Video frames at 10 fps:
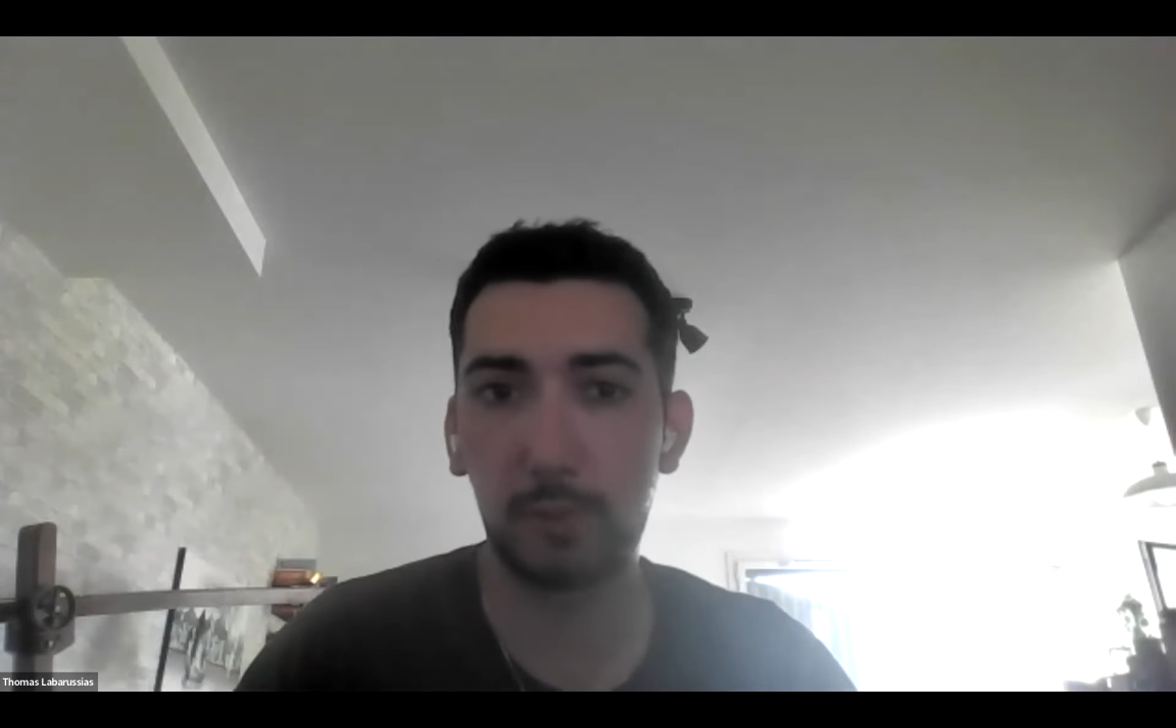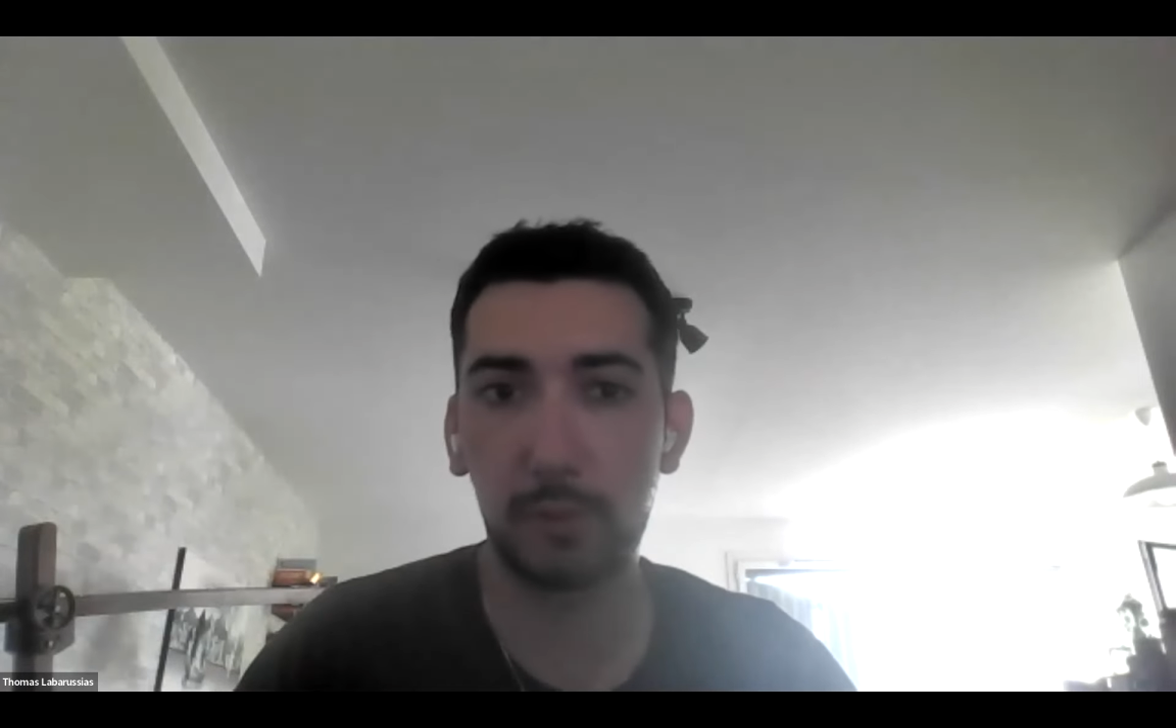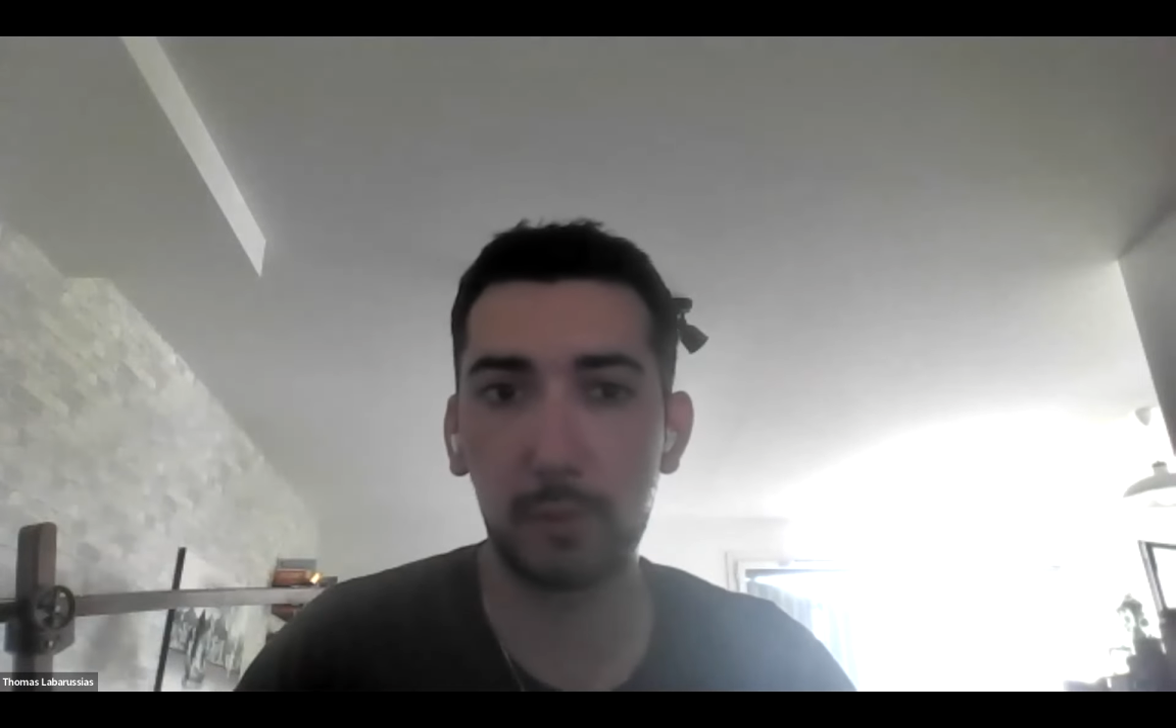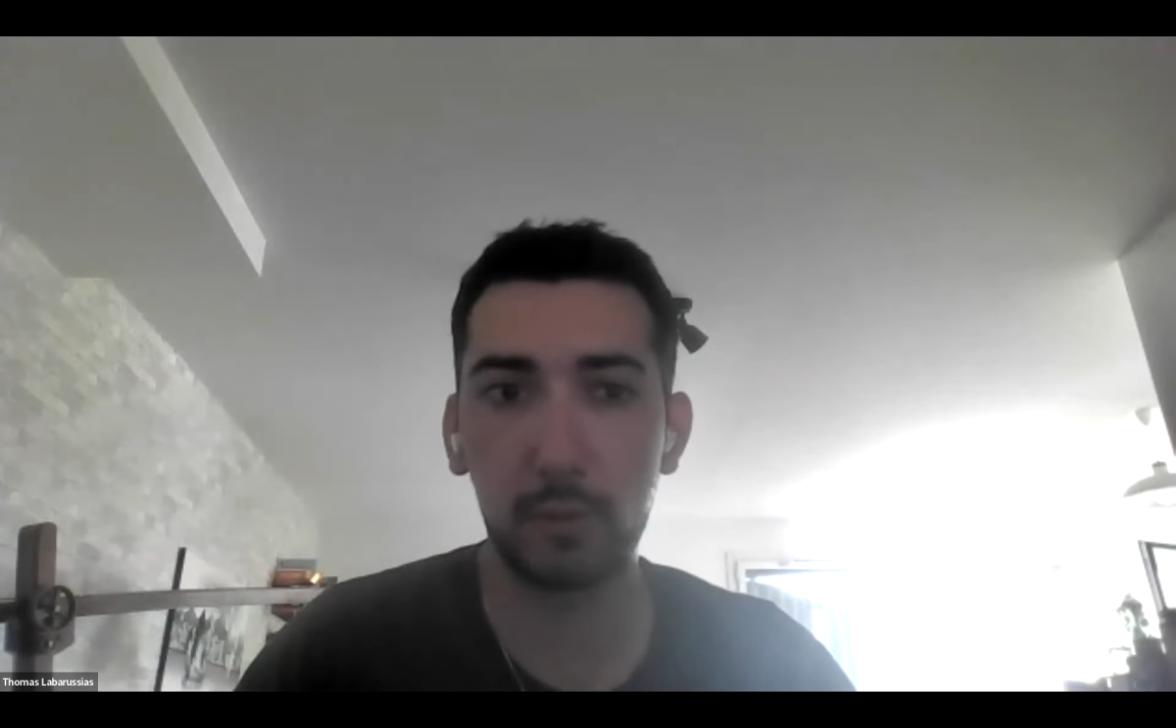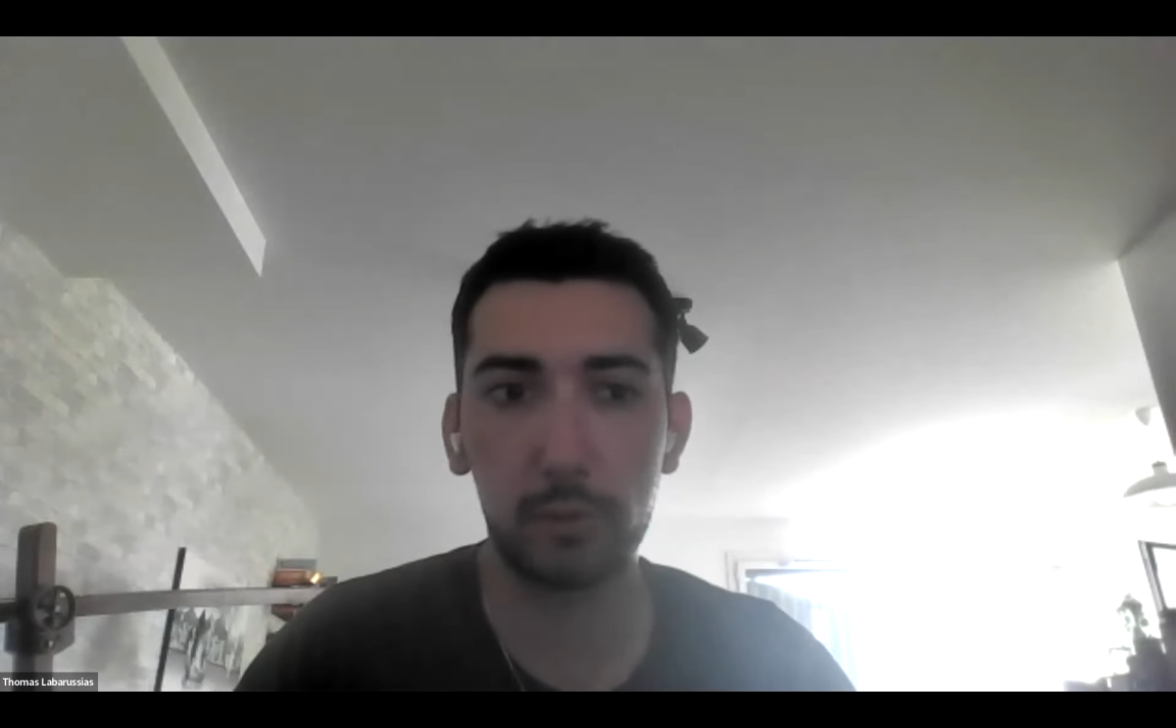
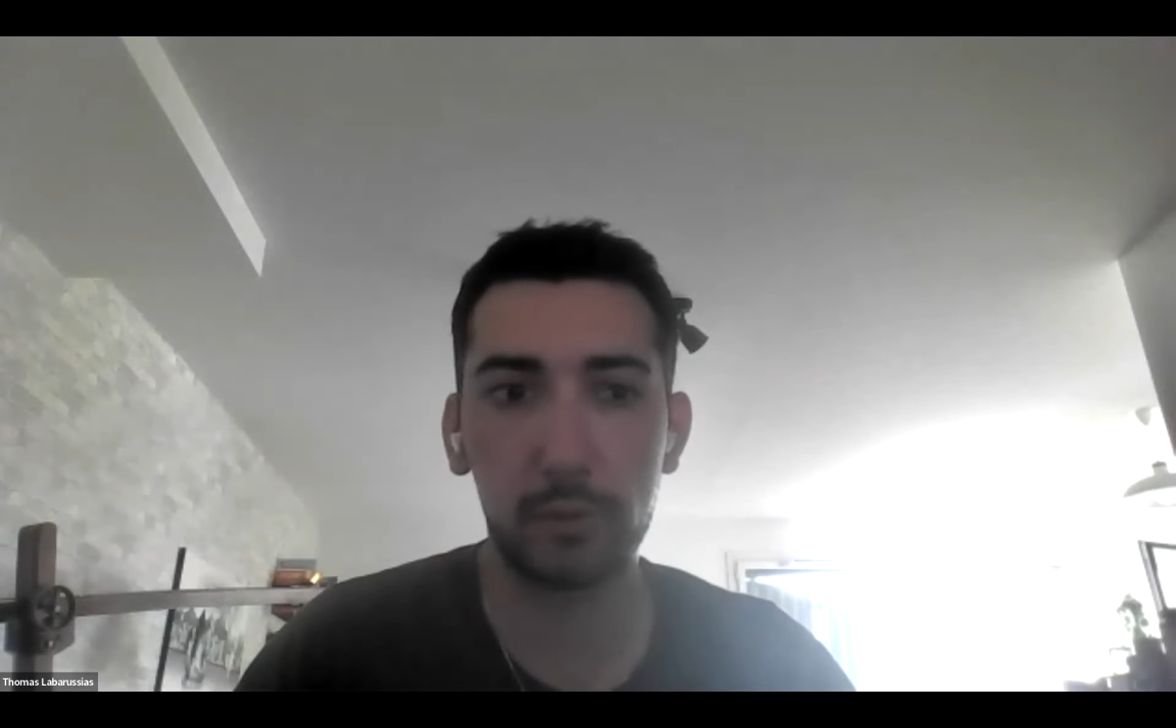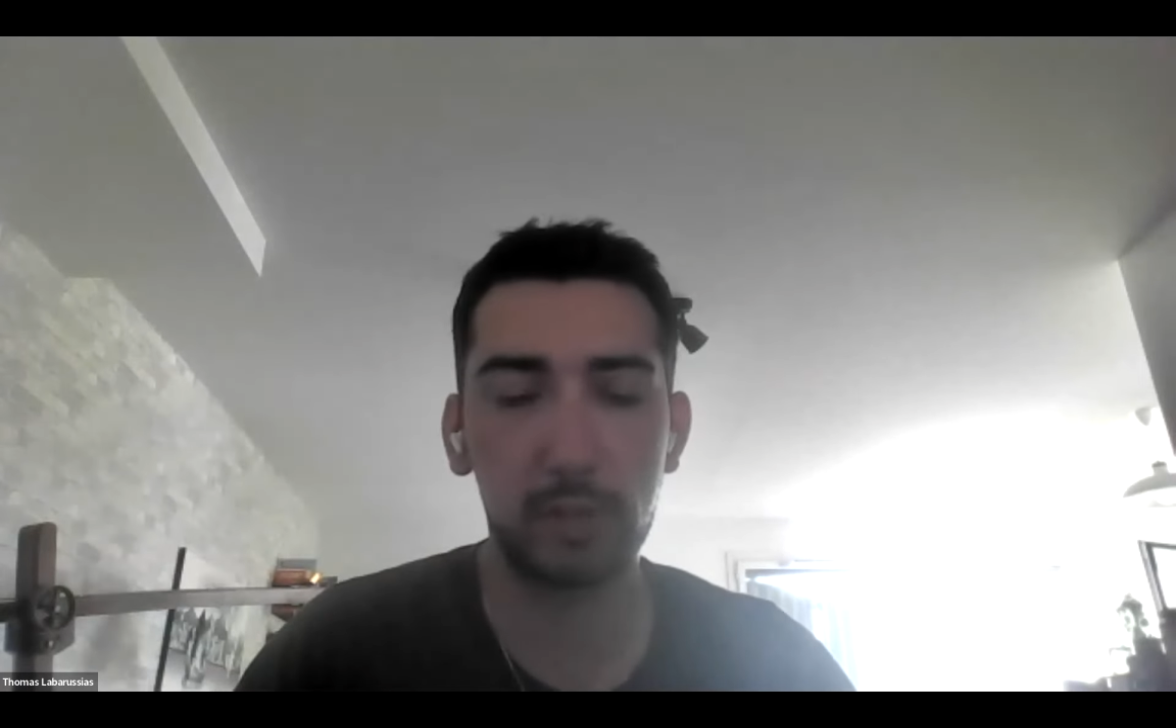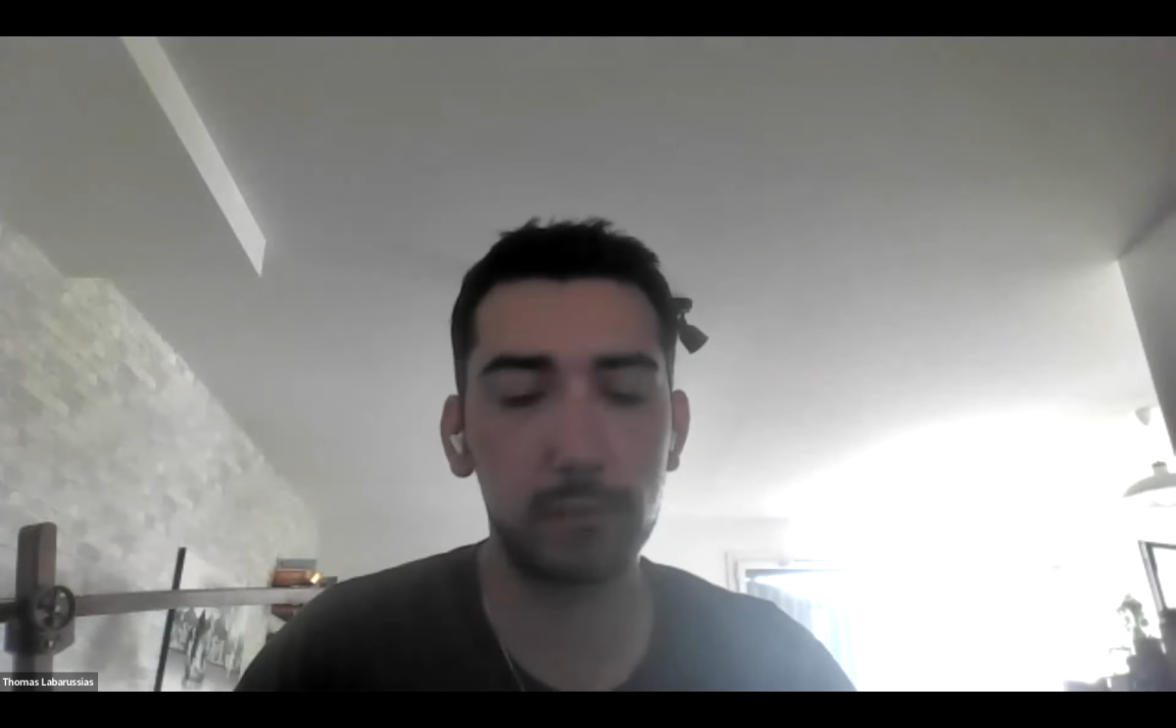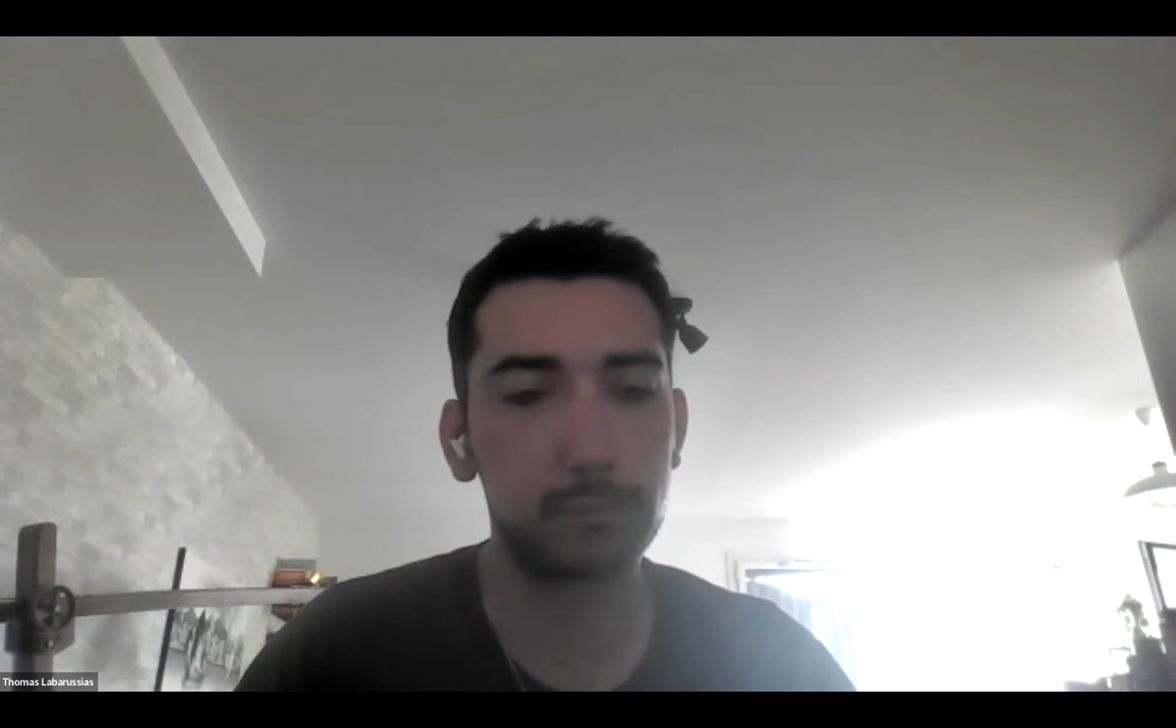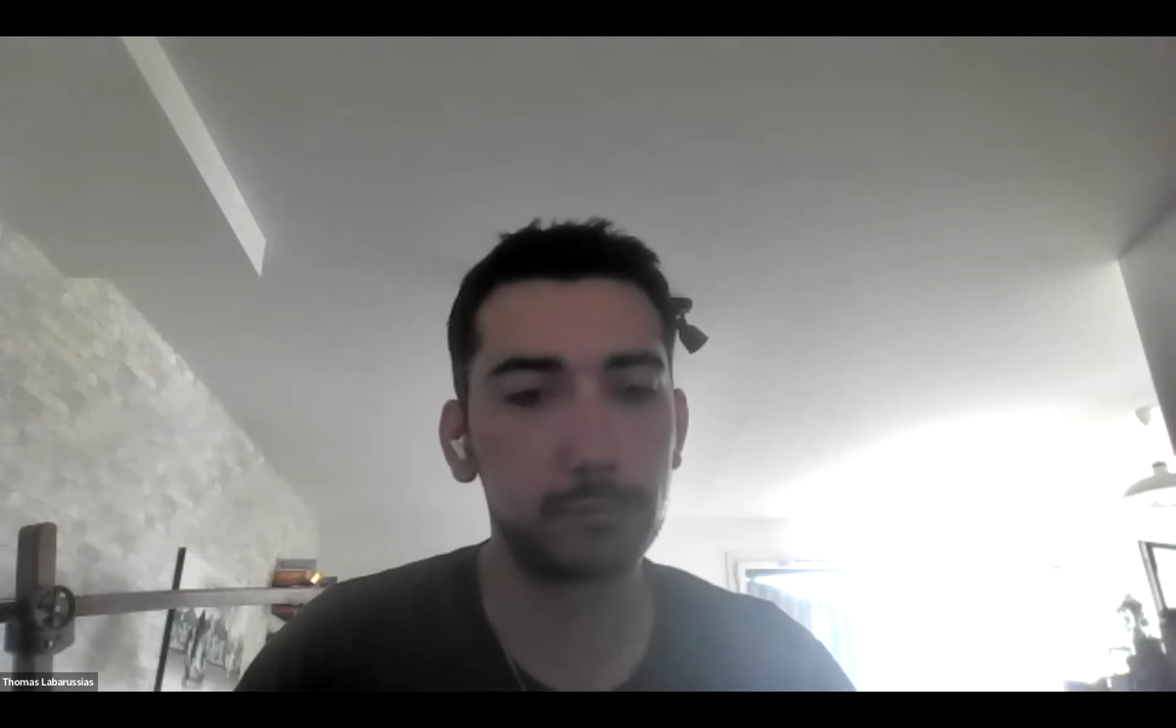Nothing more to
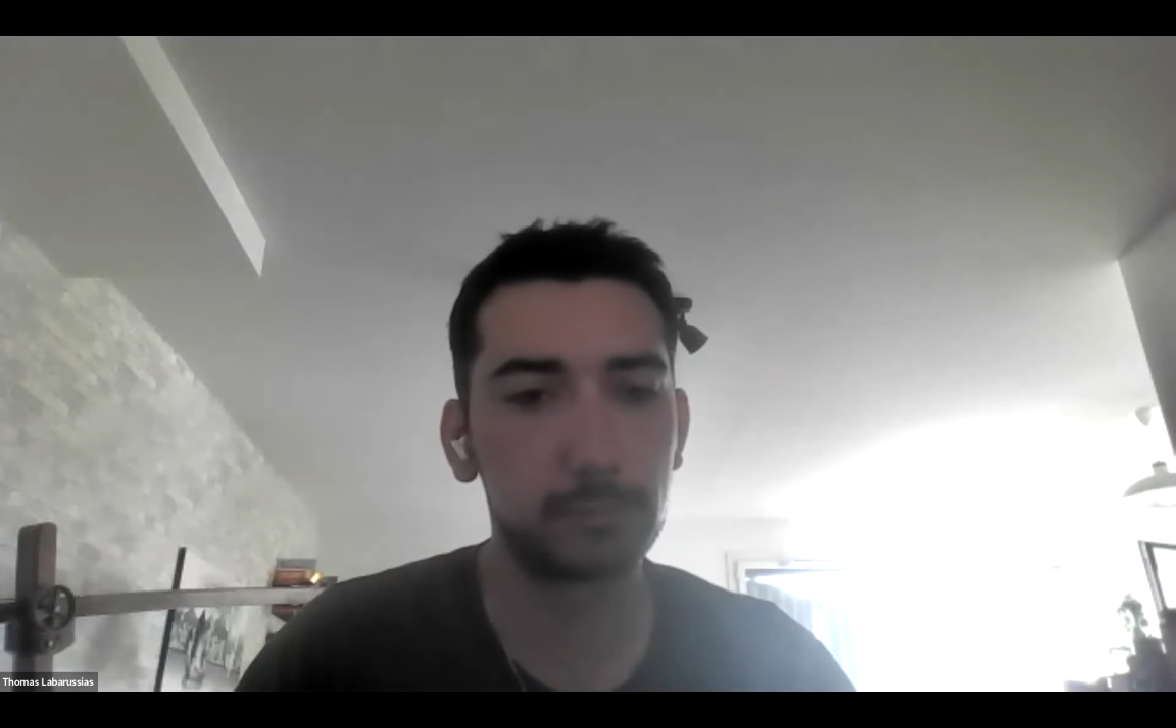say.